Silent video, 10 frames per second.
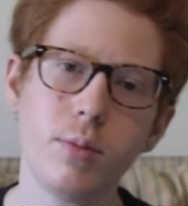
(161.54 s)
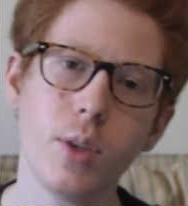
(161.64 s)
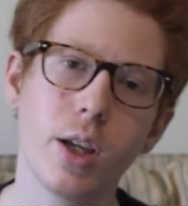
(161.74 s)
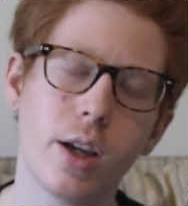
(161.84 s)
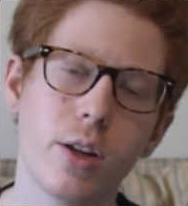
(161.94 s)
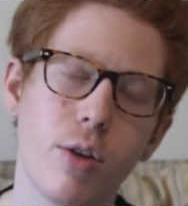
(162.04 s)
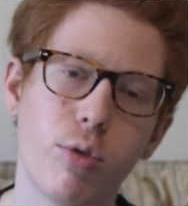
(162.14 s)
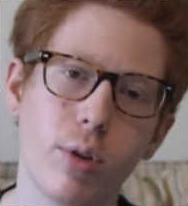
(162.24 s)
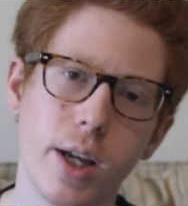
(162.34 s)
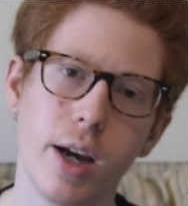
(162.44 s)
it can
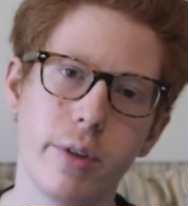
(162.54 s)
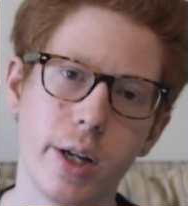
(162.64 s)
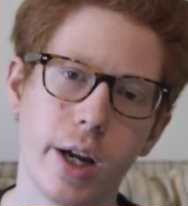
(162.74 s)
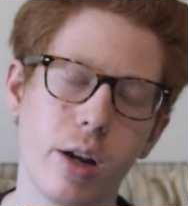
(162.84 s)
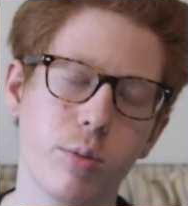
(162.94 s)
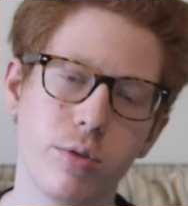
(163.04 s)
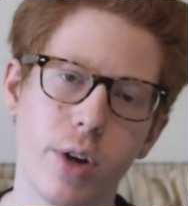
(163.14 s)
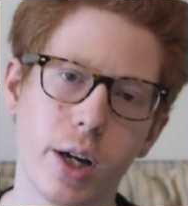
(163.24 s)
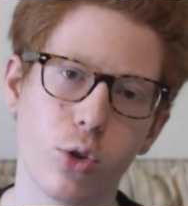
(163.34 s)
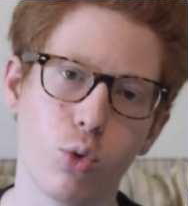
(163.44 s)
definitely have a negative
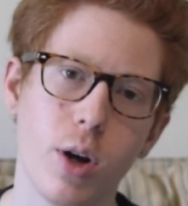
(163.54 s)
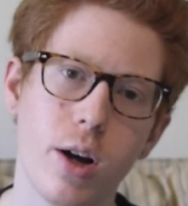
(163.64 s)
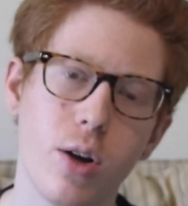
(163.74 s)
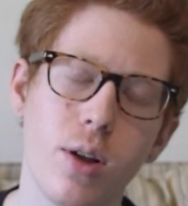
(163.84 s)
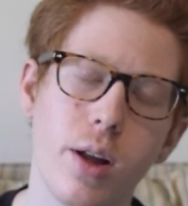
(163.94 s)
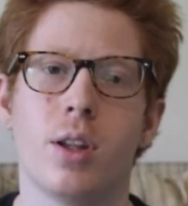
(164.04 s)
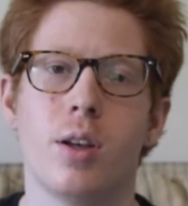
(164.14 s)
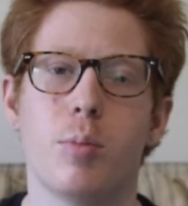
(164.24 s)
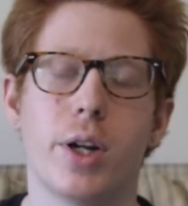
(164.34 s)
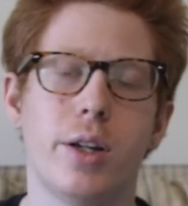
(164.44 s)
effect as well.
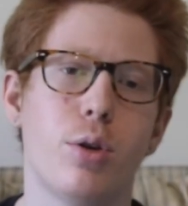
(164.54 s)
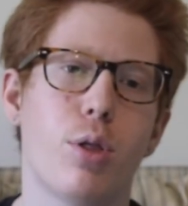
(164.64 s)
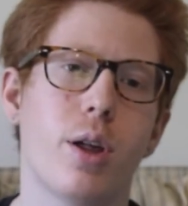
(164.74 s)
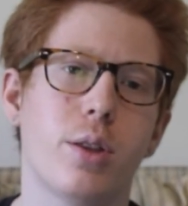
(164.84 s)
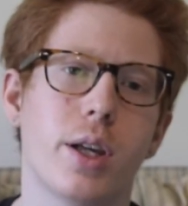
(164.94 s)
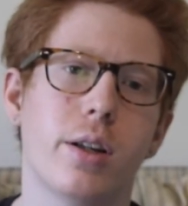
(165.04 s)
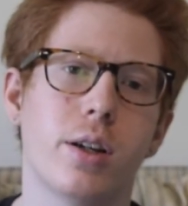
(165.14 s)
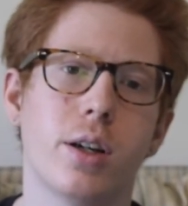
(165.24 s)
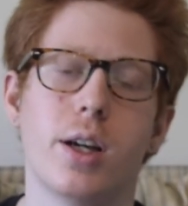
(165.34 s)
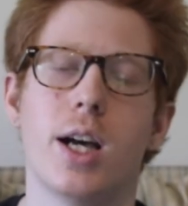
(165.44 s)
But I do think
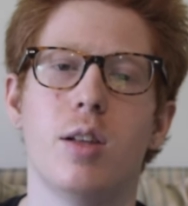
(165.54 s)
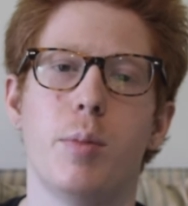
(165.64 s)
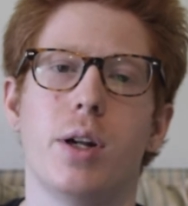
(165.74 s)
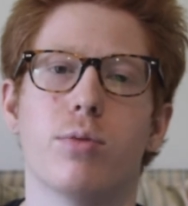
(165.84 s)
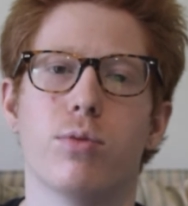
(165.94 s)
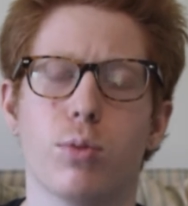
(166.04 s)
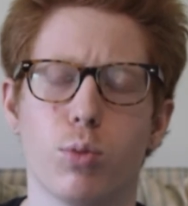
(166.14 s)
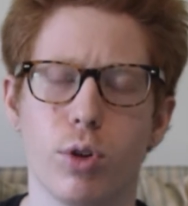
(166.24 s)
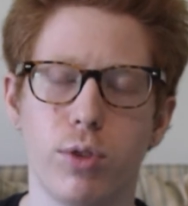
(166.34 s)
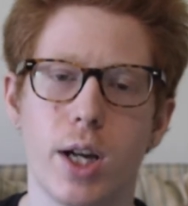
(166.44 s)
that element of
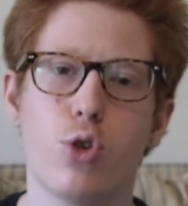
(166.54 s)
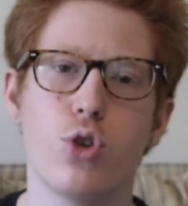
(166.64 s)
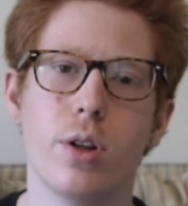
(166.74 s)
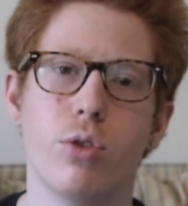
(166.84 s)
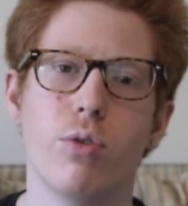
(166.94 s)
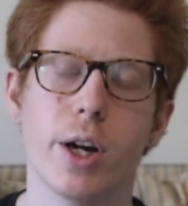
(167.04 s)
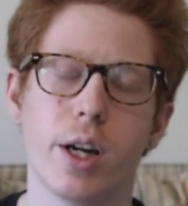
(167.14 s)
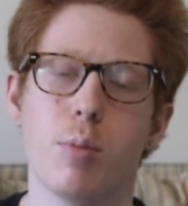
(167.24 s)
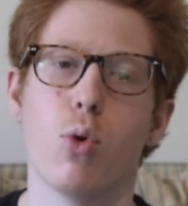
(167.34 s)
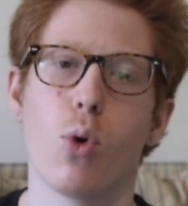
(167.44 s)
reflection is
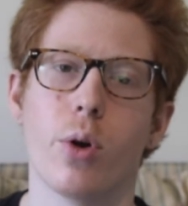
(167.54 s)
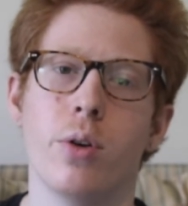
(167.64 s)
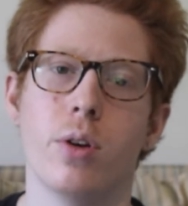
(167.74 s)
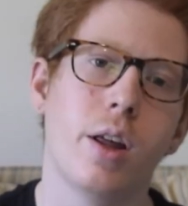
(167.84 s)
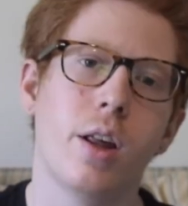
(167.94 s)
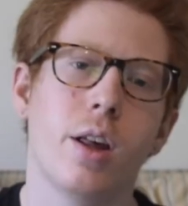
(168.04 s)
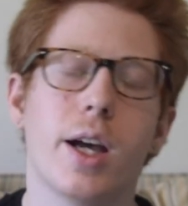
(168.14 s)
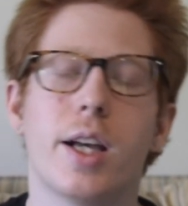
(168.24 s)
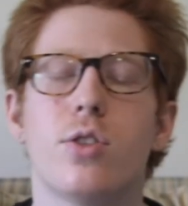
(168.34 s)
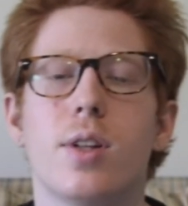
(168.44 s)
very important.
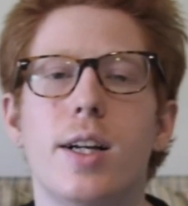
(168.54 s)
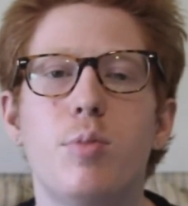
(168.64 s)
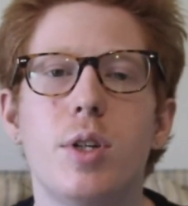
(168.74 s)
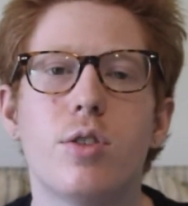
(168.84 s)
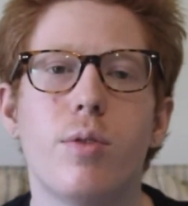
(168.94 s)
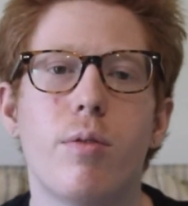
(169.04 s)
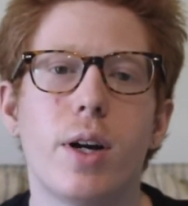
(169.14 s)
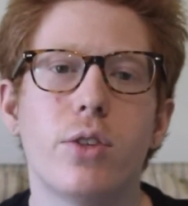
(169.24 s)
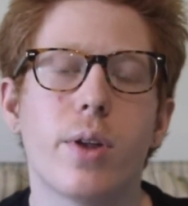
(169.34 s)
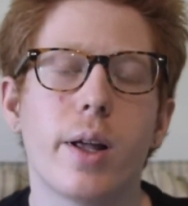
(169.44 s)
I guess the last piece of
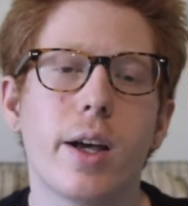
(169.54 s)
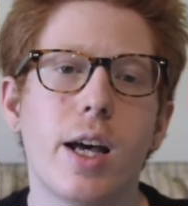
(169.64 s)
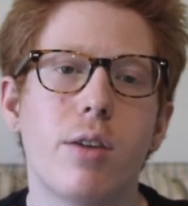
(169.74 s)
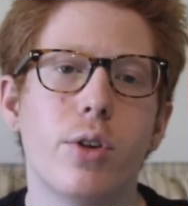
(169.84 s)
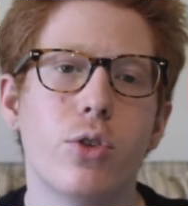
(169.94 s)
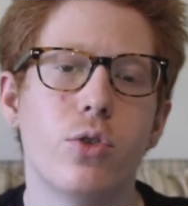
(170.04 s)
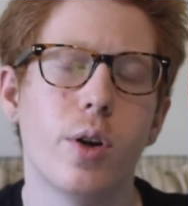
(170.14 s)
advice that I have is,